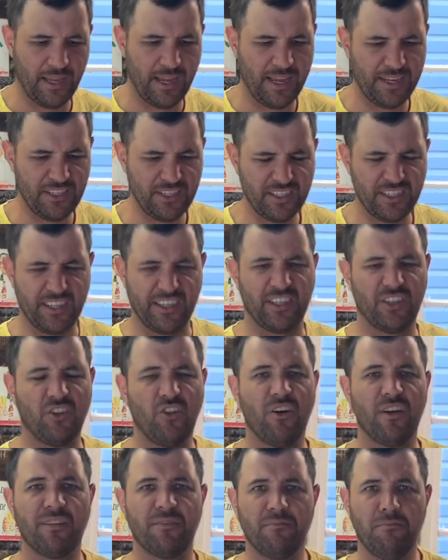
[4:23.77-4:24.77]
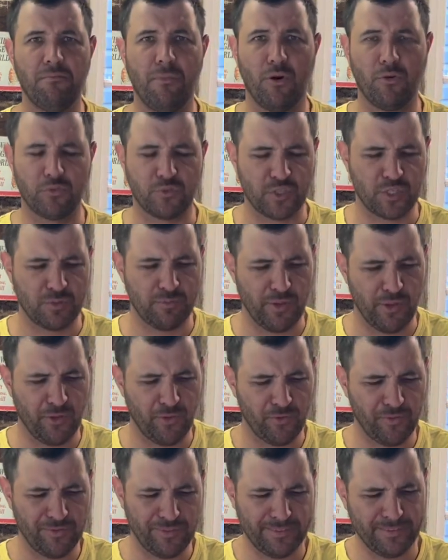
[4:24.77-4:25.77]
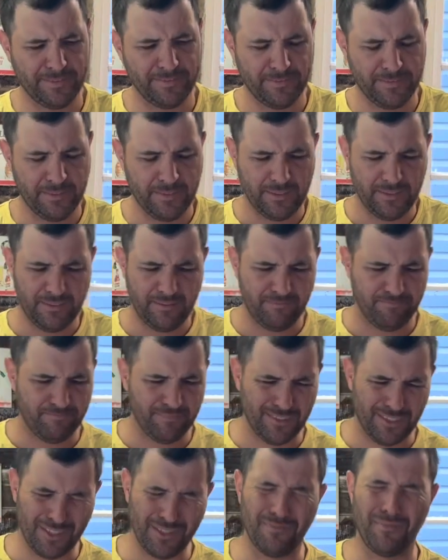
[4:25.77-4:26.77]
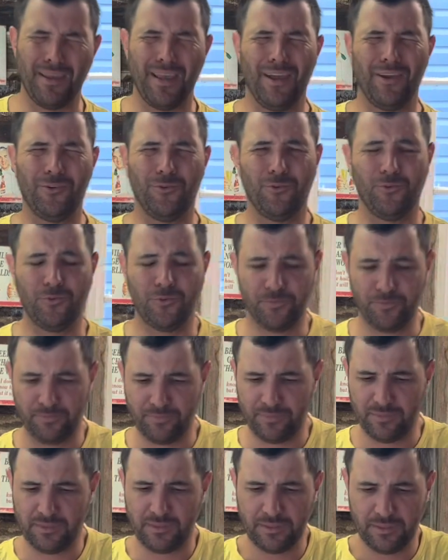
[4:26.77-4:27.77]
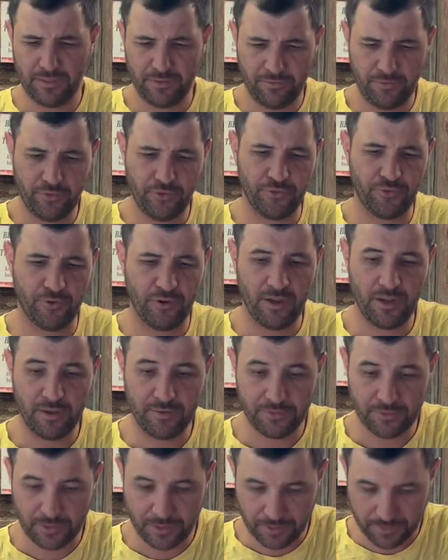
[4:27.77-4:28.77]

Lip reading: Just getting a light malt smell. It's about all for the draft.